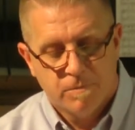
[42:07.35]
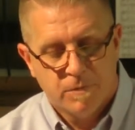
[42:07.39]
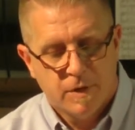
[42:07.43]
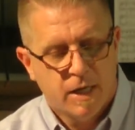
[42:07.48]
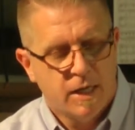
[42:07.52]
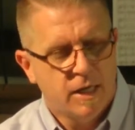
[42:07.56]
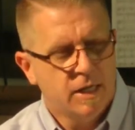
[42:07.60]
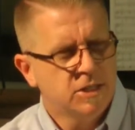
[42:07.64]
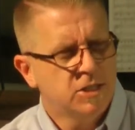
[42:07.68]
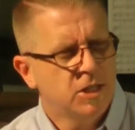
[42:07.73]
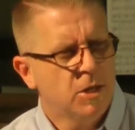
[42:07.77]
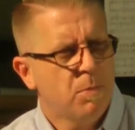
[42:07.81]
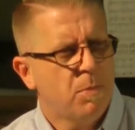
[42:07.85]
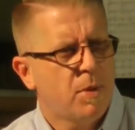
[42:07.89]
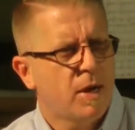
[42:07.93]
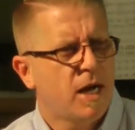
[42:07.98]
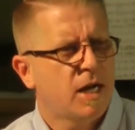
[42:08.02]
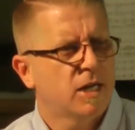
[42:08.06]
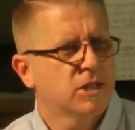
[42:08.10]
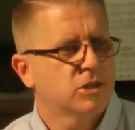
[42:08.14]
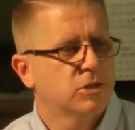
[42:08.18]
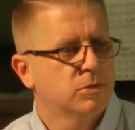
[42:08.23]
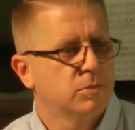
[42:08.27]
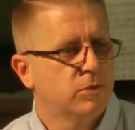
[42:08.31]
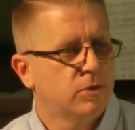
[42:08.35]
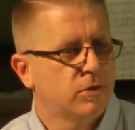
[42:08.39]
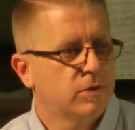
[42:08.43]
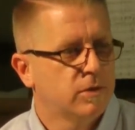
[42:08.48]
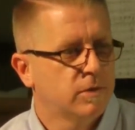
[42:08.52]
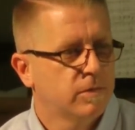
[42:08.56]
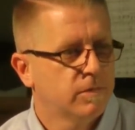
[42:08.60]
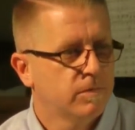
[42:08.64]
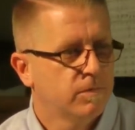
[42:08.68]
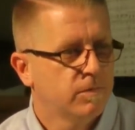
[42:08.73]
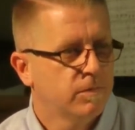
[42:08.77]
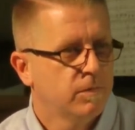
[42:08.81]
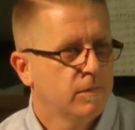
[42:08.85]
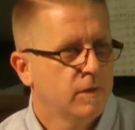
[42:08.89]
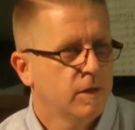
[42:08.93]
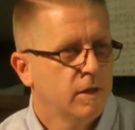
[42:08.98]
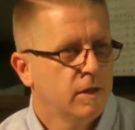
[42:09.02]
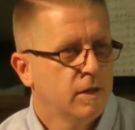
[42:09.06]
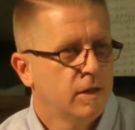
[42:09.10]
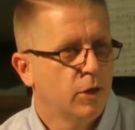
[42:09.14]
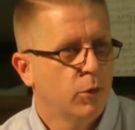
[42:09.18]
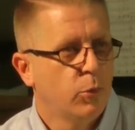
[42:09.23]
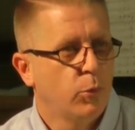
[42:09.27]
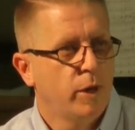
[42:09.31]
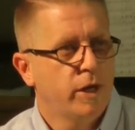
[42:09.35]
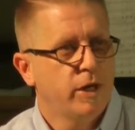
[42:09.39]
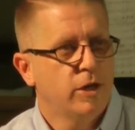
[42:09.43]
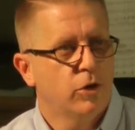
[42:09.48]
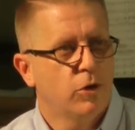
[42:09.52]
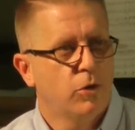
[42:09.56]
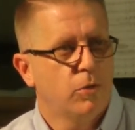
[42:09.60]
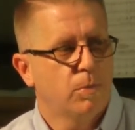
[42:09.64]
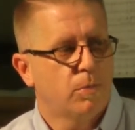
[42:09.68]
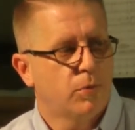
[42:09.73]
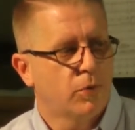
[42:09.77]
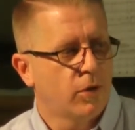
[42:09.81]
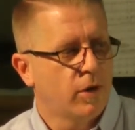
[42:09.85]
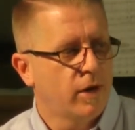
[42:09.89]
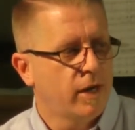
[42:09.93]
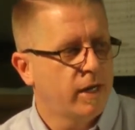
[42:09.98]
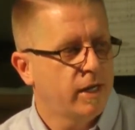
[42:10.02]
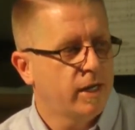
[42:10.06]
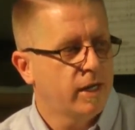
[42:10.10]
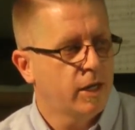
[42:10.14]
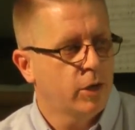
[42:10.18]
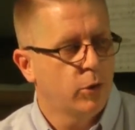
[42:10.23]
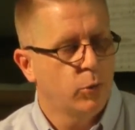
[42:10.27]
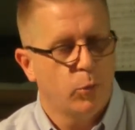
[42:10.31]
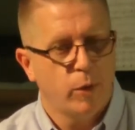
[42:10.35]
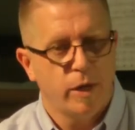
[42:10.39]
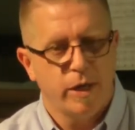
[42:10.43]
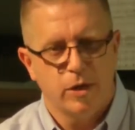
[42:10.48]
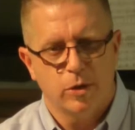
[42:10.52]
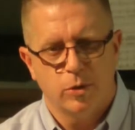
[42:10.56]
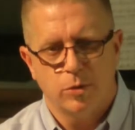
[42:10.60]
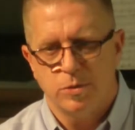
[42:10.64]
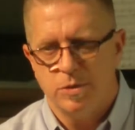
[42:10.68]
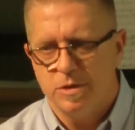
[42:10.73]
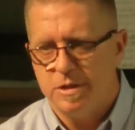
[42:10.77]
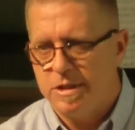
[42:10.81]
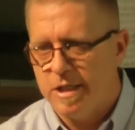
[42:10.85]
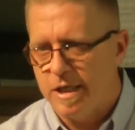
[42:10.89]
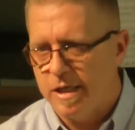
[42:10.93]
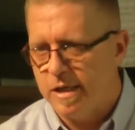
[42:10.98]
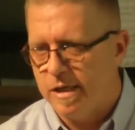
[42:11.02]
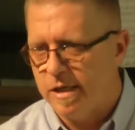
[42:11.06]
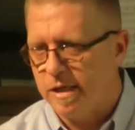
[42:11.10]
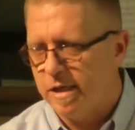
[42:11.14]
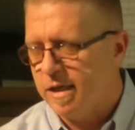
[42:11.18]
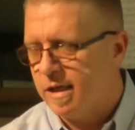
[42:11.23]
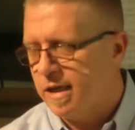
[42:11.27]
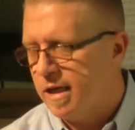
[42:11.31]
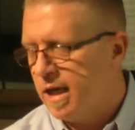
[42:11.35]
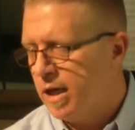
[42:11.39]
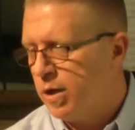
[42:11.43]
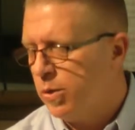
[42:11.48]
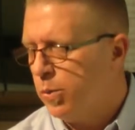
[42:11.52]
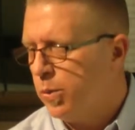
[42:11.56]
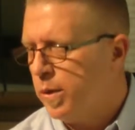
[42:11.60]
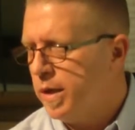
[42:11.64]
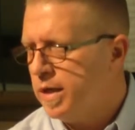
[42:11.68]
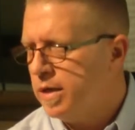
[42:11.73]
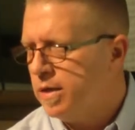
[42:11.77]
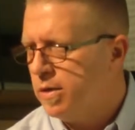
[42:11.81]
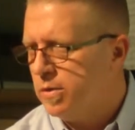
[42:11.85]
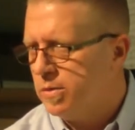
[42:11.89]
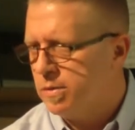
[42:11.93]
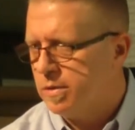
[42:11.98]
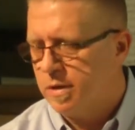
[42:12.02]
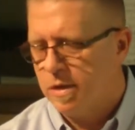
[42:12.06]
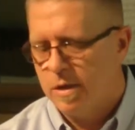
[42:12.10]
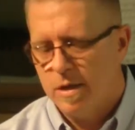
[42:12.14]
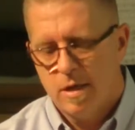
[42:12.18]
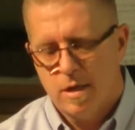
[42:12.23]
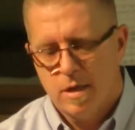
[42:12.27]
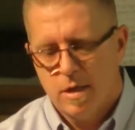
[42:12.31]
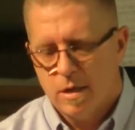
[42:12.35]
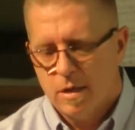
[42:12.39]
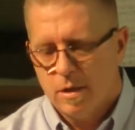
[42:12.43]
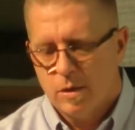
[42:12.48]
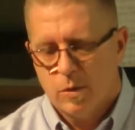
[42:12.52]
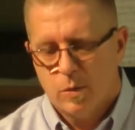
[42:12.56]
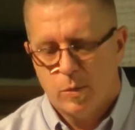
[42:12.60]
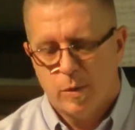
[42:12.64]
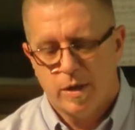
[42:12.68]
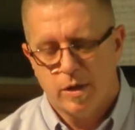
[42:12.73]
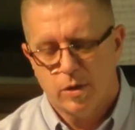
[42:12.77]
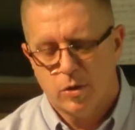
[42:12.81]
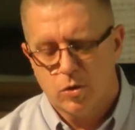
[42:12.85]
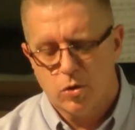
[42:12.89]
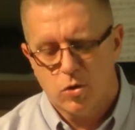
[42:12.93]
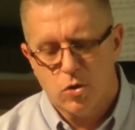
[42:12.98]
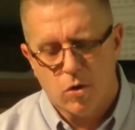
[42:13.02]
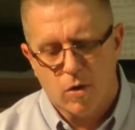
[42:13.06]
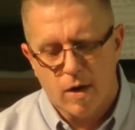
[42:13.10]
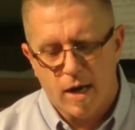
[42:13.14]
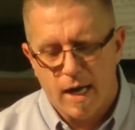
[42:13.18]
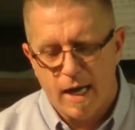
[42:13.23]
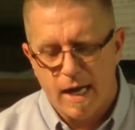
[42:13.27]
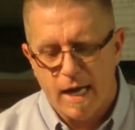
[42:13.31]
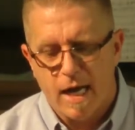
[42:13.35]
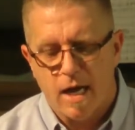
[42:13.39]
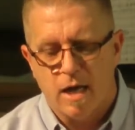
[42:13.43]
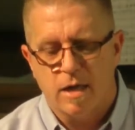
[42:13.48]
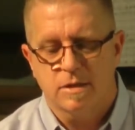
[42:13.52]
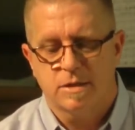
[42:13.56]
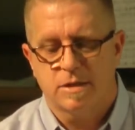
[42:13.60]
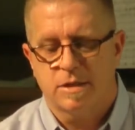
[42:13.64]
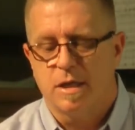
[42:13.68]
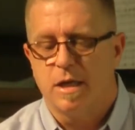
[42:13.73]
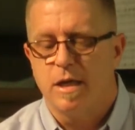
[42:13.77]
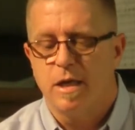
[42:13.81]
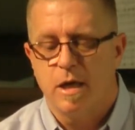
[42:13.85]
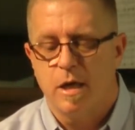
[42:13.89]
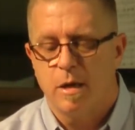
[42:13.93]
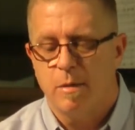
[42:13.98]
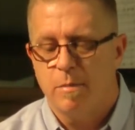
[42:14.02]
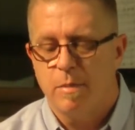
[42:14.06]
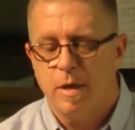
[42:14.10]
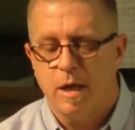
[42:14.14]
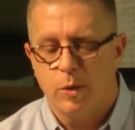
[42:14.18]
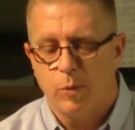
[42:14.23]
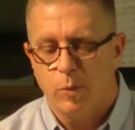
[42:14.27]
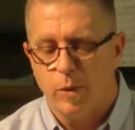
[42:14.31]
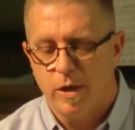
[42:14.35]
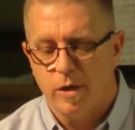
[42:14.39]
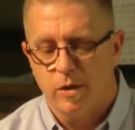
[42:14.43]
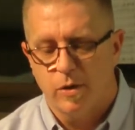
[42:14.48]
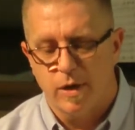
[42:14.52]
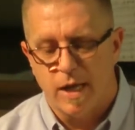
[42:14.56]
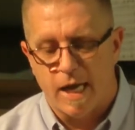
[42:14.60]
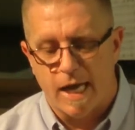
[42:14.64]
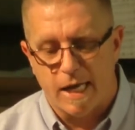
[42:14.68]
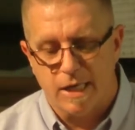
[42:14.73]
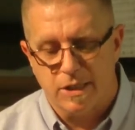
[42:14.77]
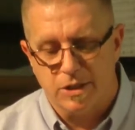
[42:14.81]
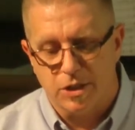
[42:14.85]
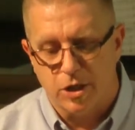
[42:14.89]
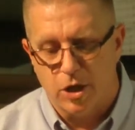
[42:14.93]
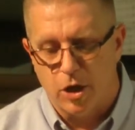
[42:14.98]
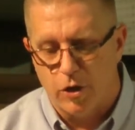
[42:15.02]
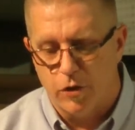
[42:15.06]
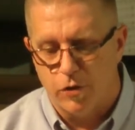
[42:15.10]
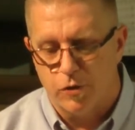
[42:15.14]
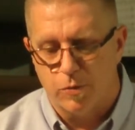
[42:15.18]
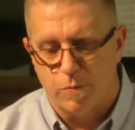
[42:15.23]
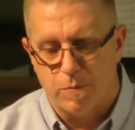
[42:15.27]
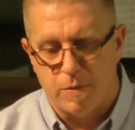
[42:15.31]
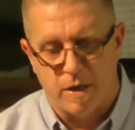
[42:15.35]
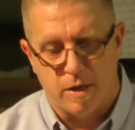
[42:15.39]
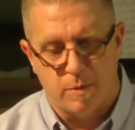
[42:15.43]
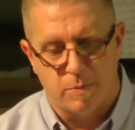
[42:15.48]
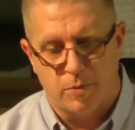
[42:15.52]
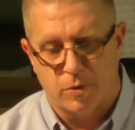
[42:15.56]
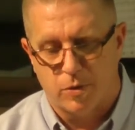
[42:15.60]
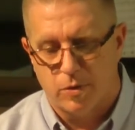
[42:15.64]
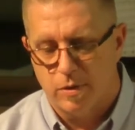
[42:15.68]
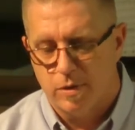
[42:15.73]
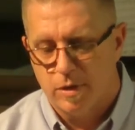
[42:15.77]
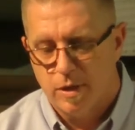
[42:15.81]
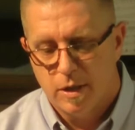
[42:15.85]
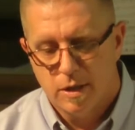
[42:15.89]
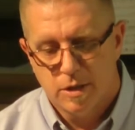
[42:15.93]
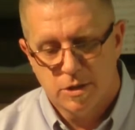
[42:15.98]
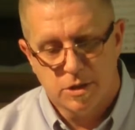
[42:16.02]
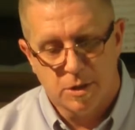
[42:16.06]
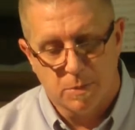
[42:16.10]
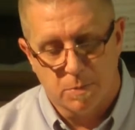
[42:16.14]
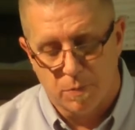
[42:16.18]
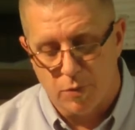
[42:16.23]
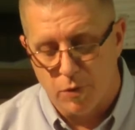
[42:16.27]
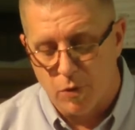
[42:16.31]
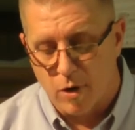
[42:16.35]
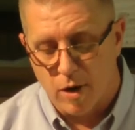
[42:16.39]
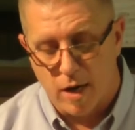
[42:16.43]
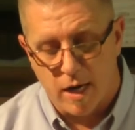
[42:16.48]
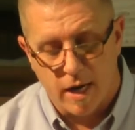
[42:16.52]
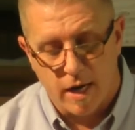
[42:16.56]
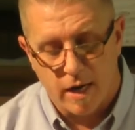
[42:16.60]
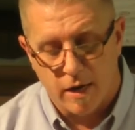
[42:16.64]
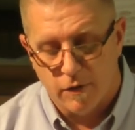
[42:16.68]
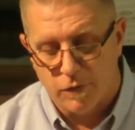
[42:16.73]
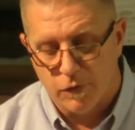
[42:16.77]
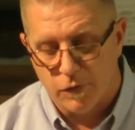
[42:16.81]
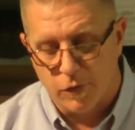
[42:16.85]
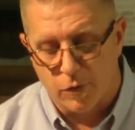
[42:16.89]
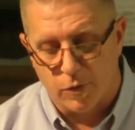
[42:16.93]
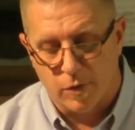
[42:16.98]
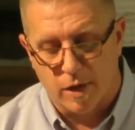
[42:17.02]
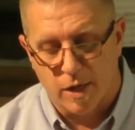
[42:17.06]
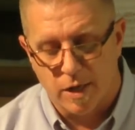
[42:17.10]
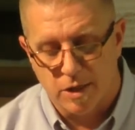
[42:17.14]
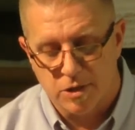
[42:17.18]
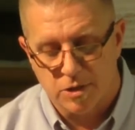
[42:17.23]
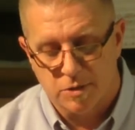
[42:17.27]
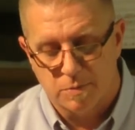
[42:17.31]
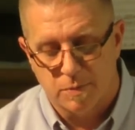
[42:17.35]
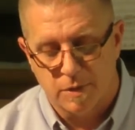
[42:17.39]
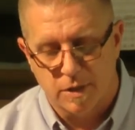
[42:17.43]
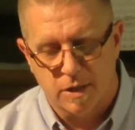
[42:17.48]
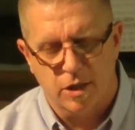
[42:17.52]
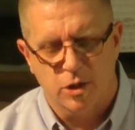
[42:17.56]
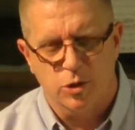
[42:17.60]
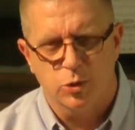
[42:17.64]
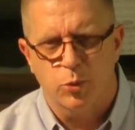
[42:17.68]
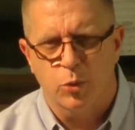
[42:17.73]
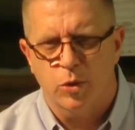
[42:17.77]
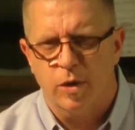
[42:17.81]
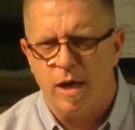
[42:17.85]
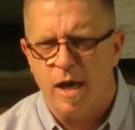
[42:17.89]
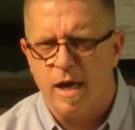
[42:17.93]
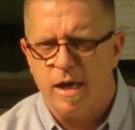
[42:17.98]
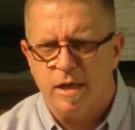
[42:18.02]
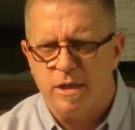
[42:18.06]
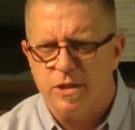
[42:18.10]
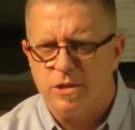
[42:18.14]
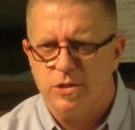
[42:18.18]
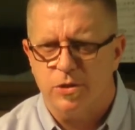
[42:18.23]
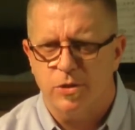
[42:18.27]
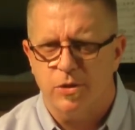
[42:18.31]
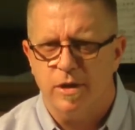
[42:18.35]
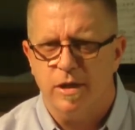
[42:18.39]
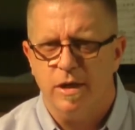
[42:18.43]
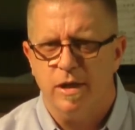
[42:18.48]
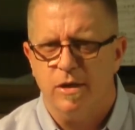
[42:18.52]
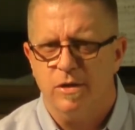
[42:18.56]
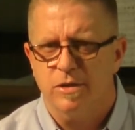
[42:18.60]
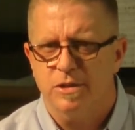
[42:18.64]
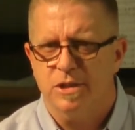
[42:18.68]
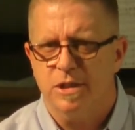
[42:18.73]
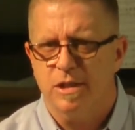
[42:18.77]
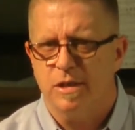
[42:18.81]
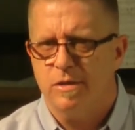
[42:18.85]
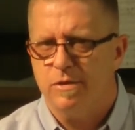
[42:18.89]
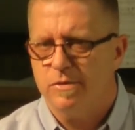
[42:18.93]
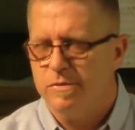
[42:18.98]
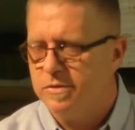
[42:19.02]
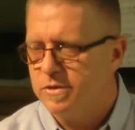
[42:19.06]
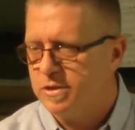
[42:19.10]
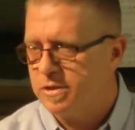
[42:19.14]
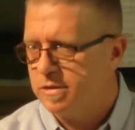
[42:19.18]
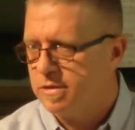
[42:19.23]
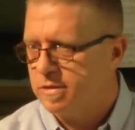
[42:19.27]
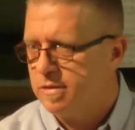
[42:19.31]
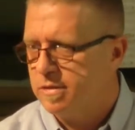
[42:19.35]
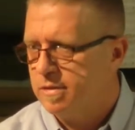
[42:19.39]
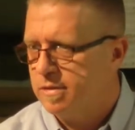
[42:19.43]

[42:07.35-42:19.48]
And is it possible that we don't pray and we don't dig and we don't we don't cry out to him and we don't ask other people to pray for us because we're not exerting ourselves.